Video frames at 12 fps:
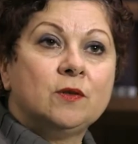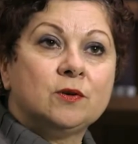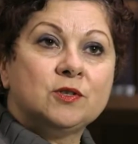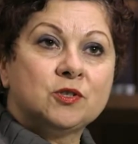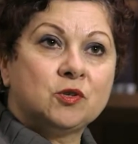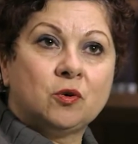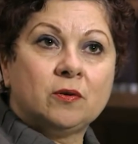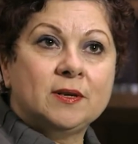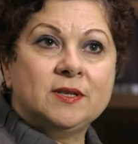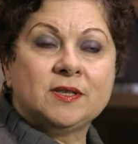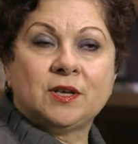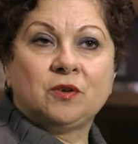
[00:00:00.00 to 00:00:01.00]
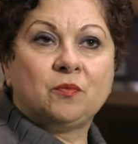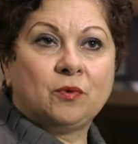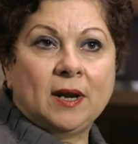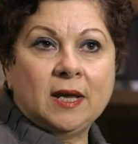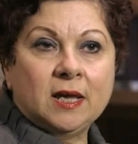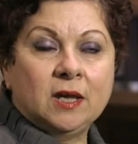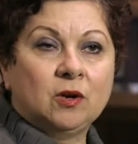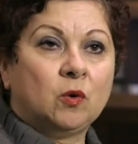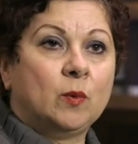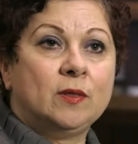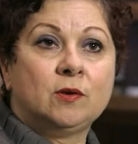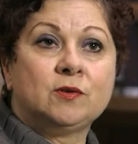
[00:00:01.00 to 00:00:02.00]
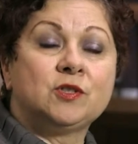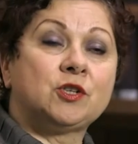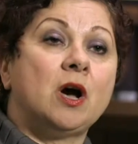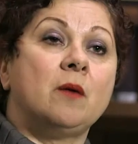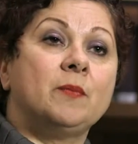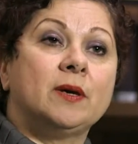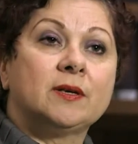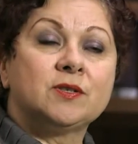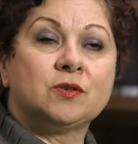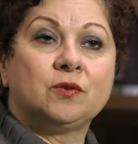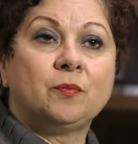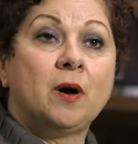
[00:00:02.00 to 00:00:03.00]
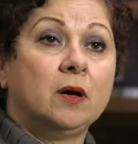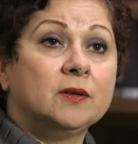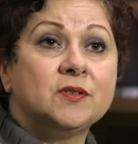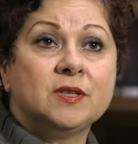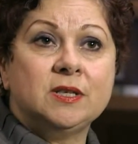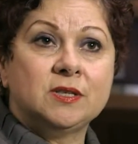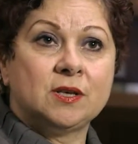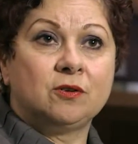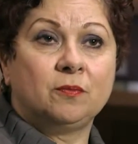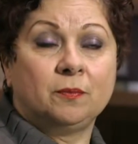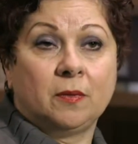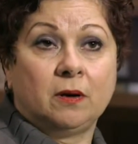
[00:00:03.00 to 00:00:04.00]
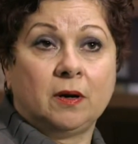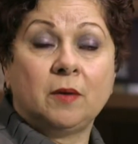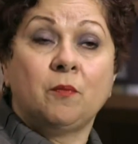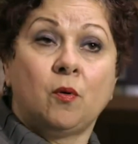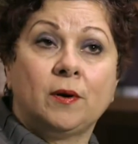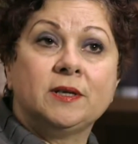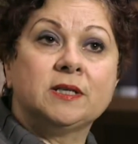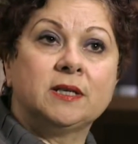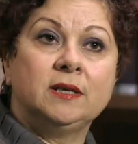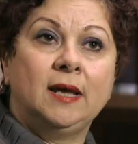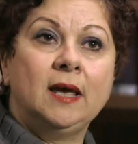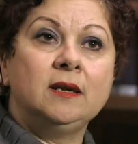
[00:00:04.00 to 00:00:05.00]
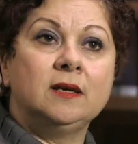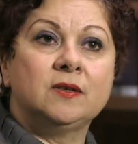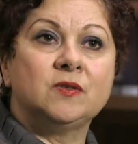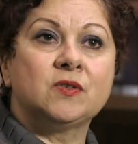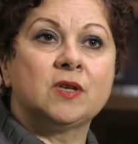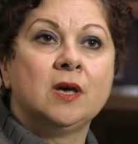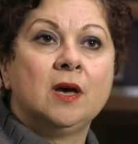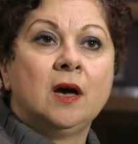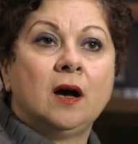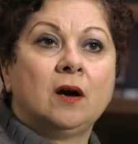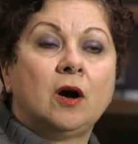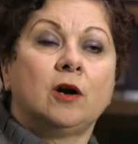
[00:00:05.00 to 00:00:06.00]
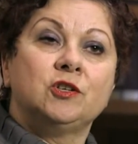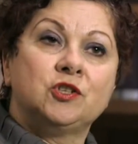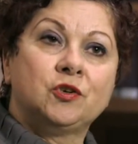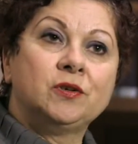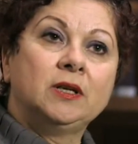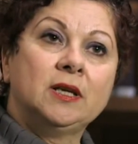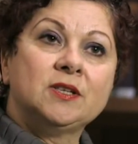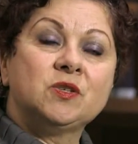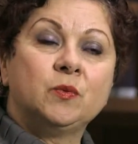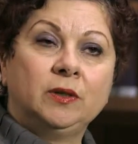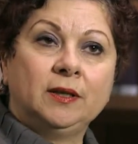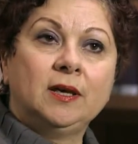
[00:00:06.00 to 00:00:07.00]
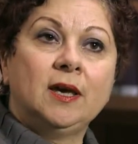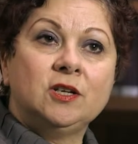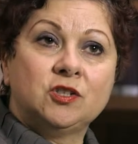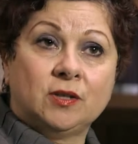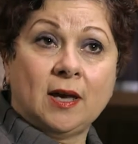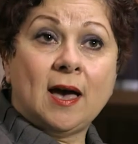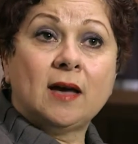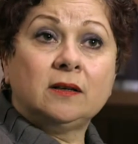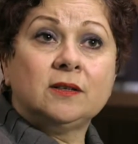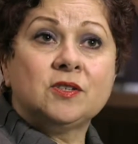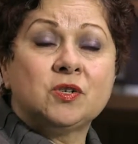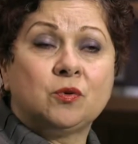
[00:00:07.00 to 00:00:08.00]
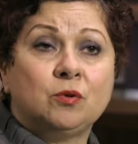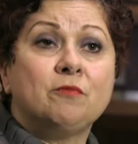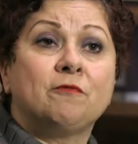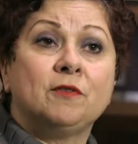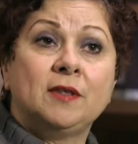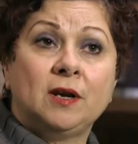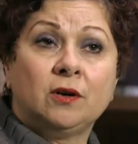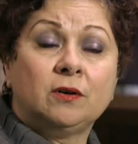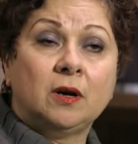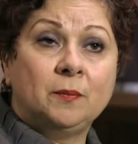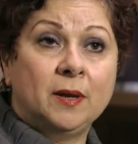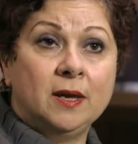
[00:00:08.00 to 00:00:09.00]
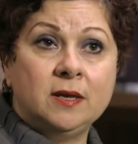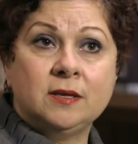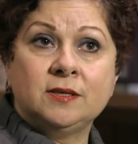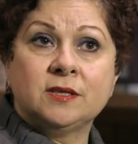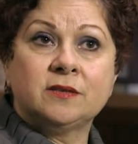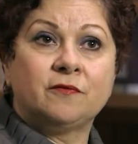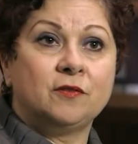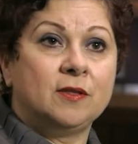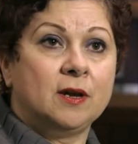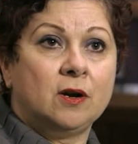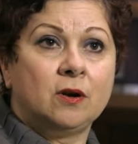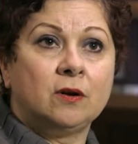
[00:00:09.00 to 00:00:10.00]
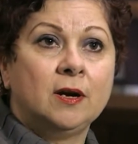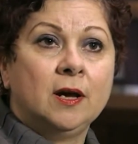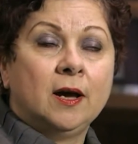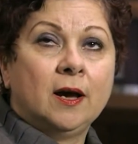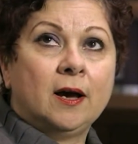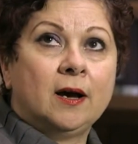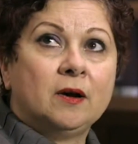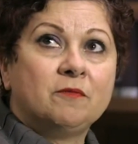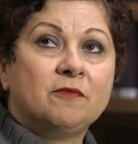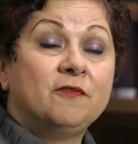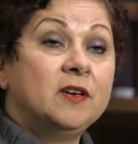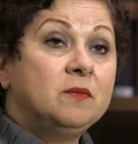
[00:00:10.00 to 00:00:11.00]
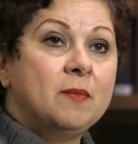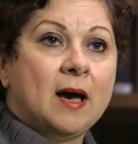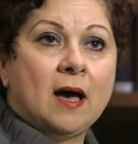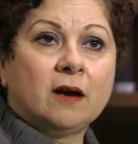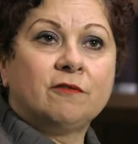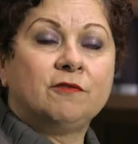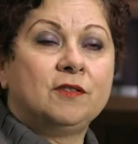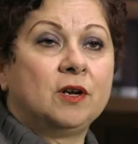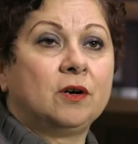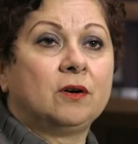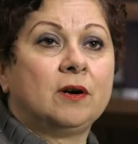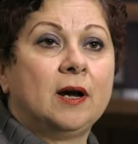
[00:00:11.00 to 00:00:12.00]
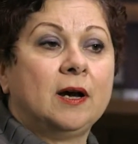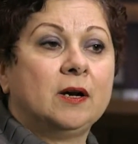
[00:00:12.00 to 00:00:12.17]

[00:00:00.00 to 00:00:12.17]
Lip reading: there are stories that are breaking, or when there's topics or policies that are important to Canadians, our journalists will engage the Catalyst Group for their opinions, for their feedback, for their